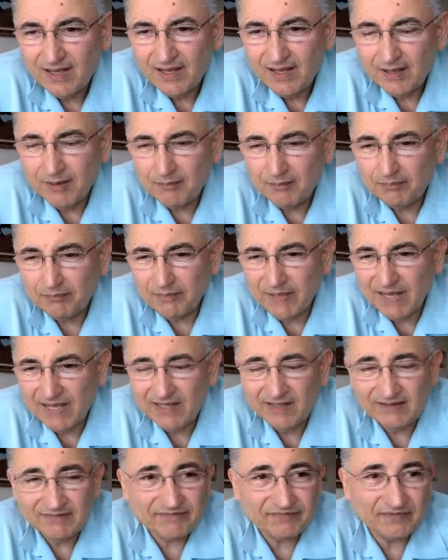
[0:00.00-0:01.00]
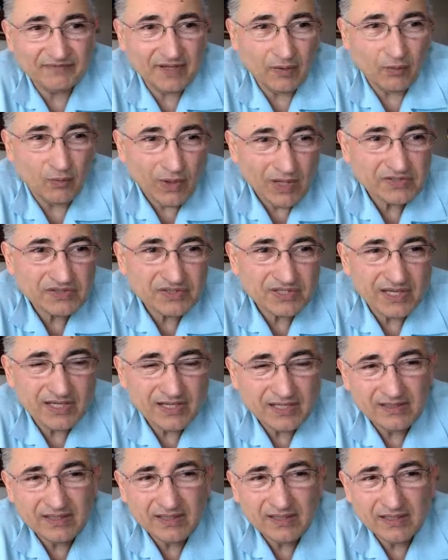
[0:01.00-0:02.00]
Uh, and if there was
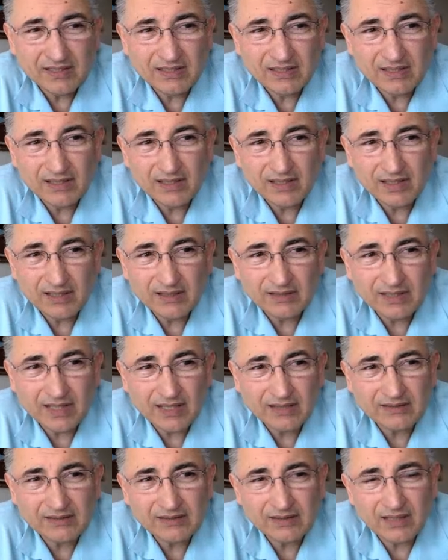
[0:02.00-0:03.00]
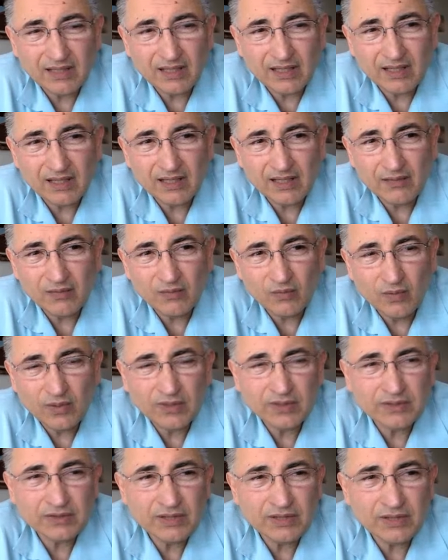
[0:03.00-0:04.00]
anything uh, that
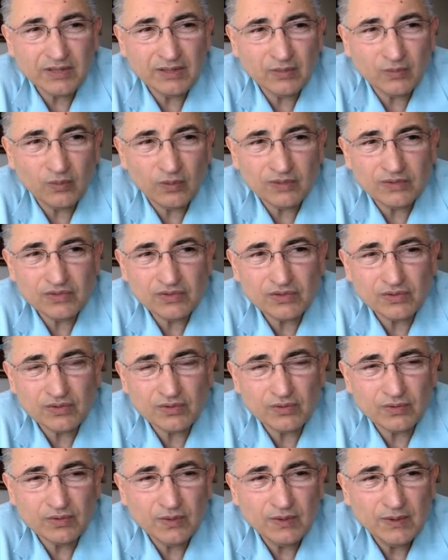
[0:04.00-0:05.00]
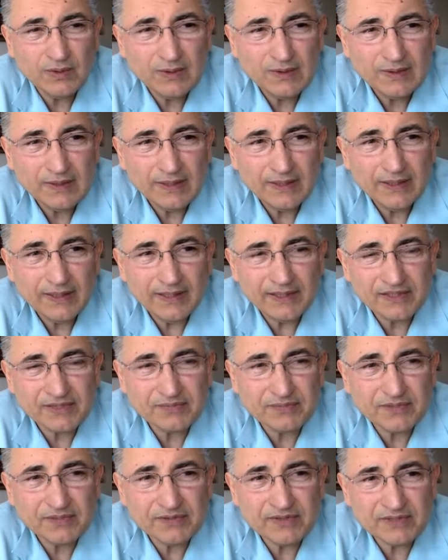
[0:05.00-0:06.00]
one wants to
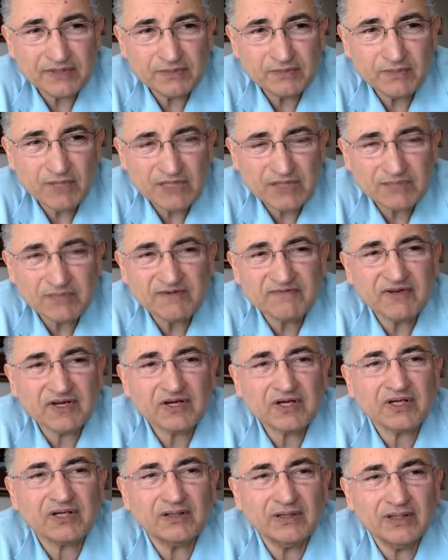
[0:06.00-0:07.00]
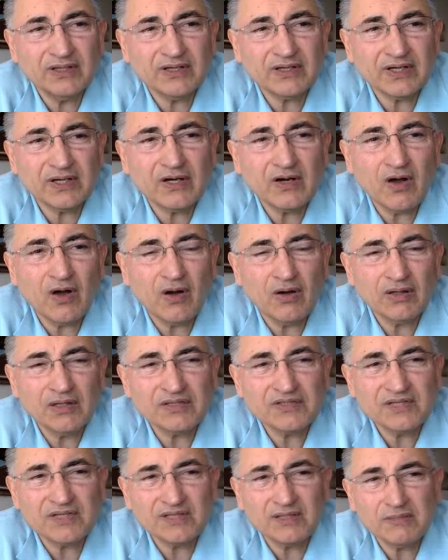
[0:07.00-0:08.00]
experience, must be very clear and
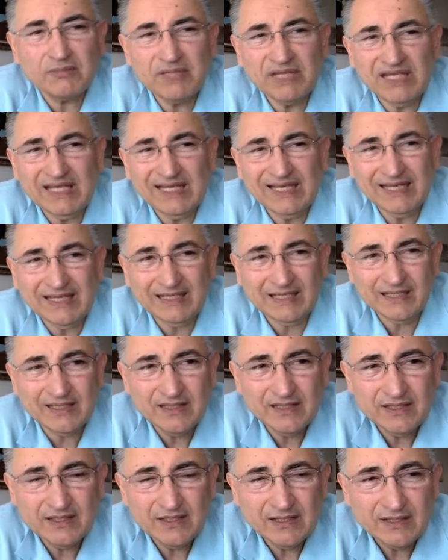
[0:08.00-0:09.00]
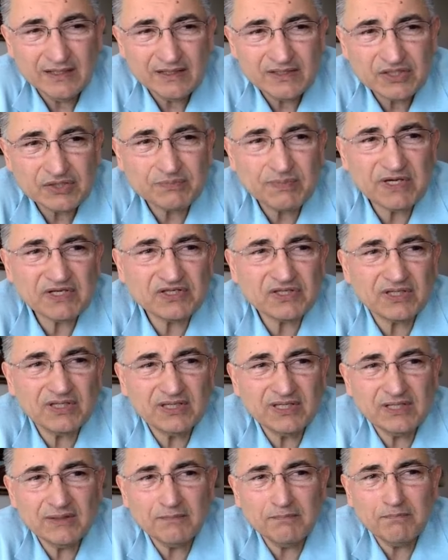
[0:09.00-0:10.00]
honest at the beginning,
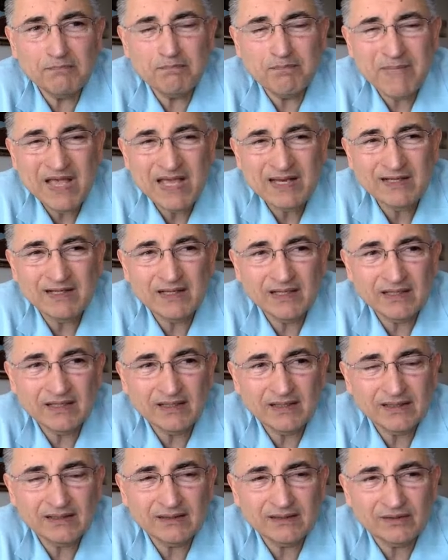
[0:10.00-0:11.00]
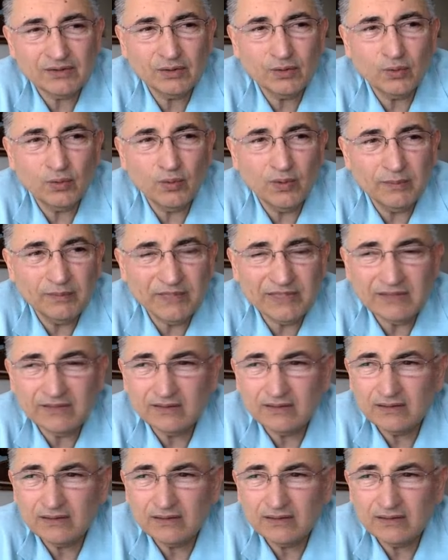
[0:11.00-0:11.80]
especially men to women.